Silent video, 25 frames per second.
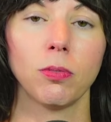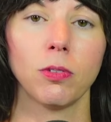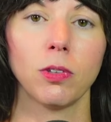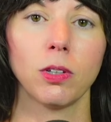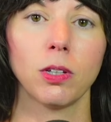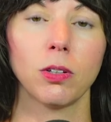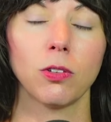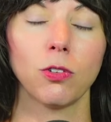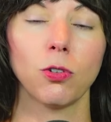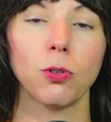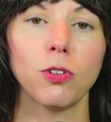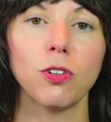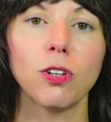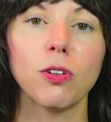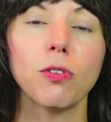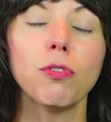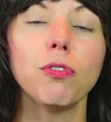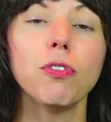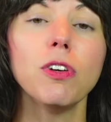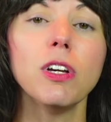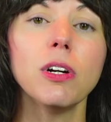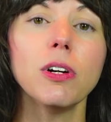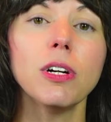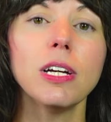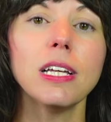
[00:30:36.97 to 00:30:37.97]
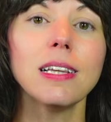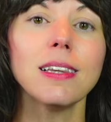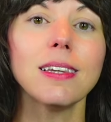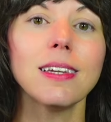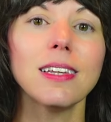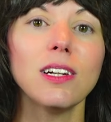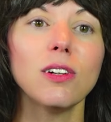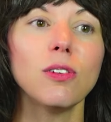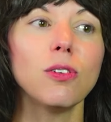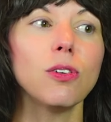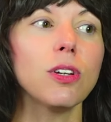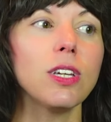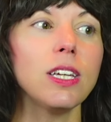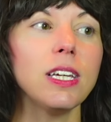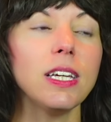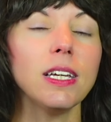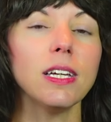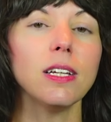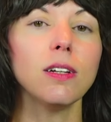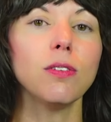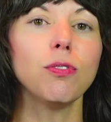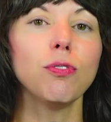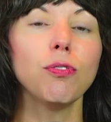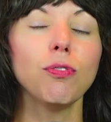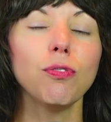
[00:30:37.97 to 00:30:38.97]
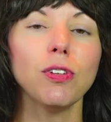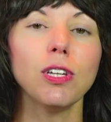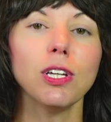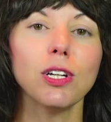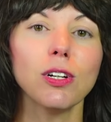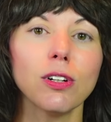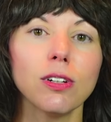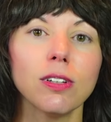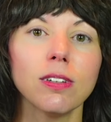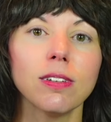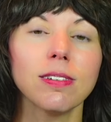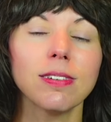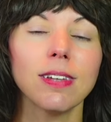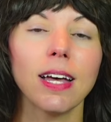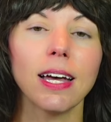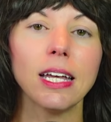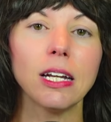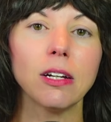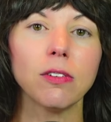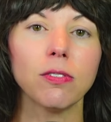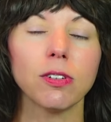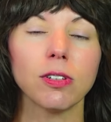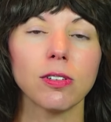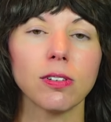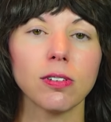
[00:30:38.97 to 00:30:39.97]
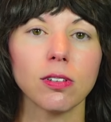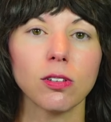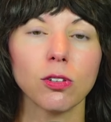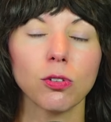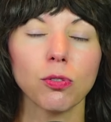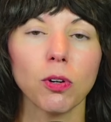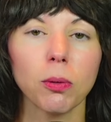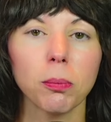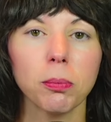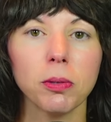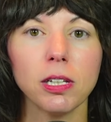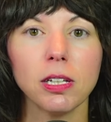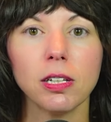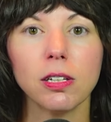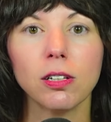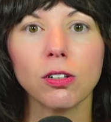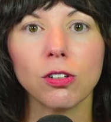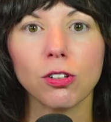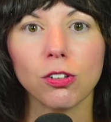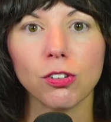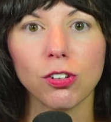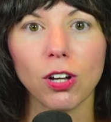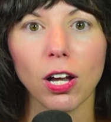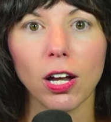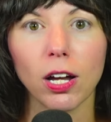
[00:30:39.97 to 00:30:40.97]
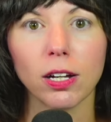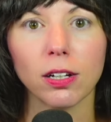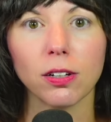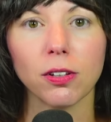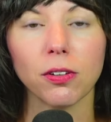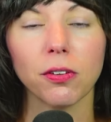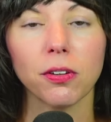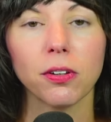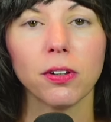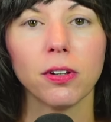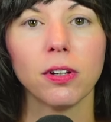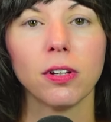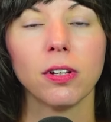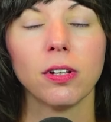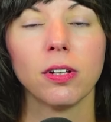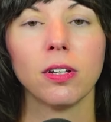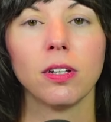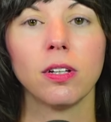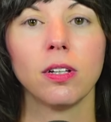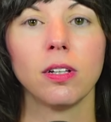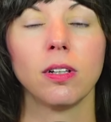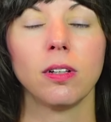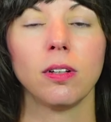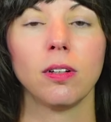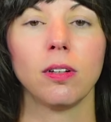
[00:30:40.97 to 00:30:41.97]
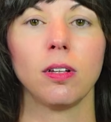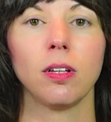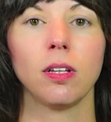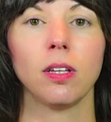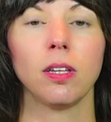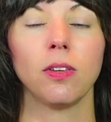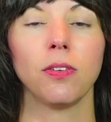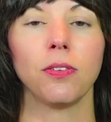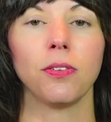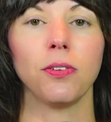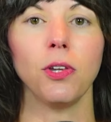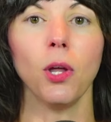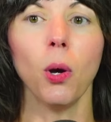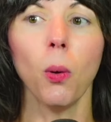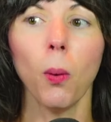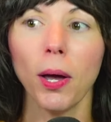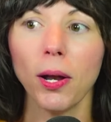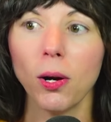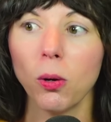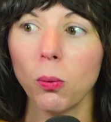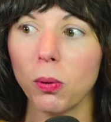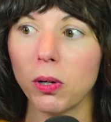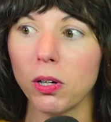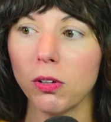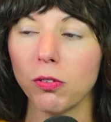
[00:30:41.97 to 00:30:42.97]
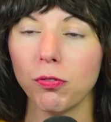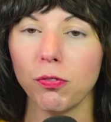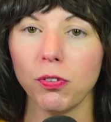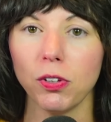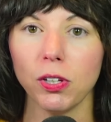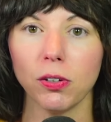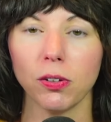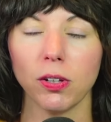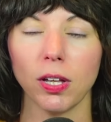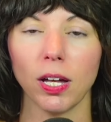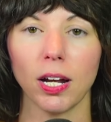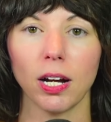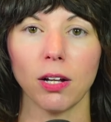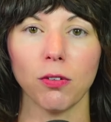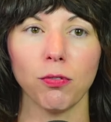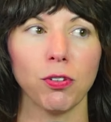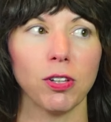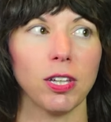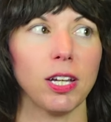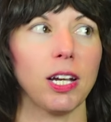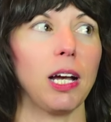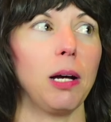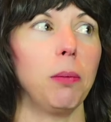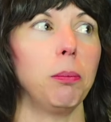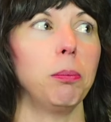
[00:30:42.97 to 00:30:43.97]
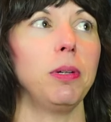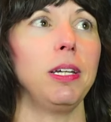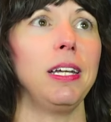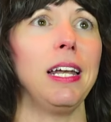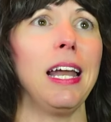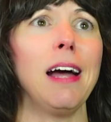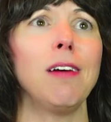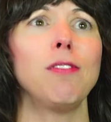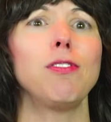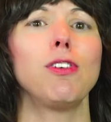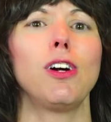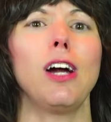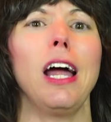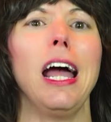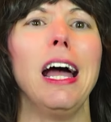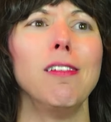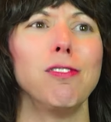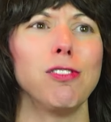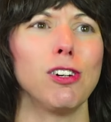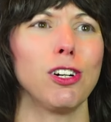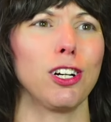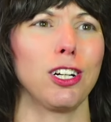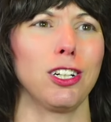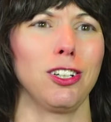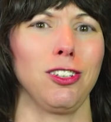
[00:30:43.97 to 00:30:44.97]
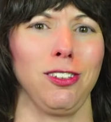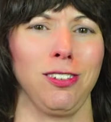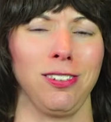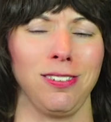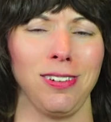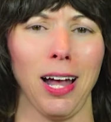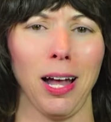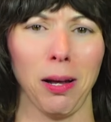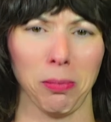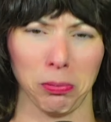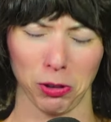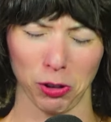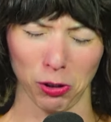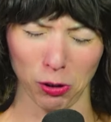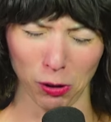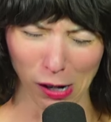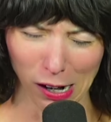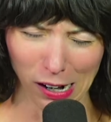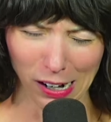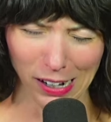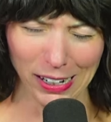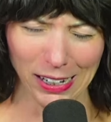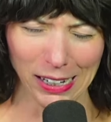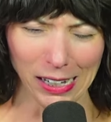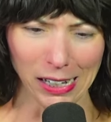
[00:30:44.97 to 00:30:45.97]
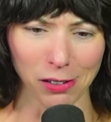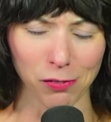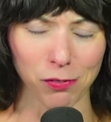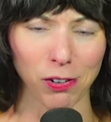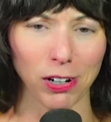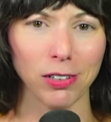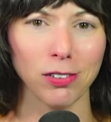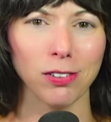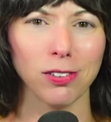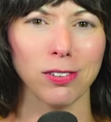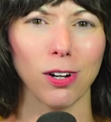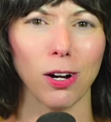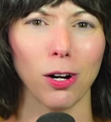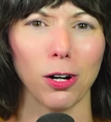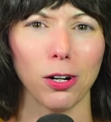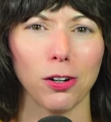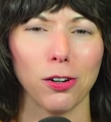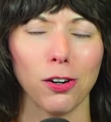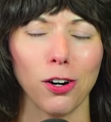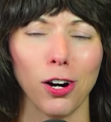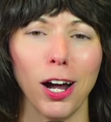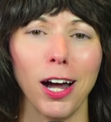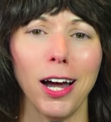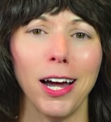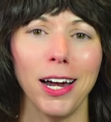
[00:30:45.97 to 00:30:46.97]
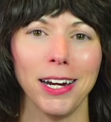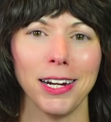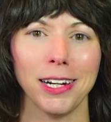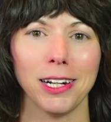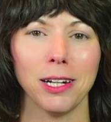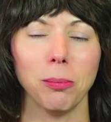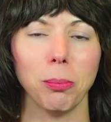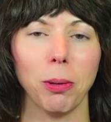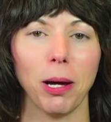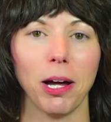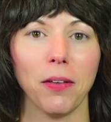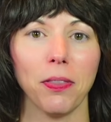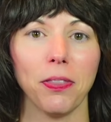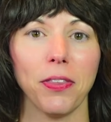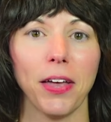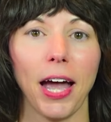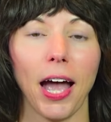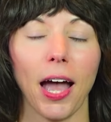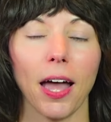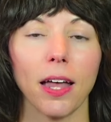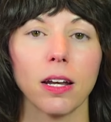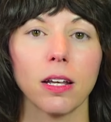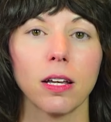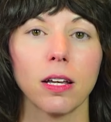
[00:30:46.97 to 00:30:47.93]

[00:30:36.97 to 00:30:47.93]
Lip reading: So it's a very little kid fear inside of us. It's from the inner child. No, I don't want to feel that. I feel like I'm never, ever going to stop crying if I start crying about that.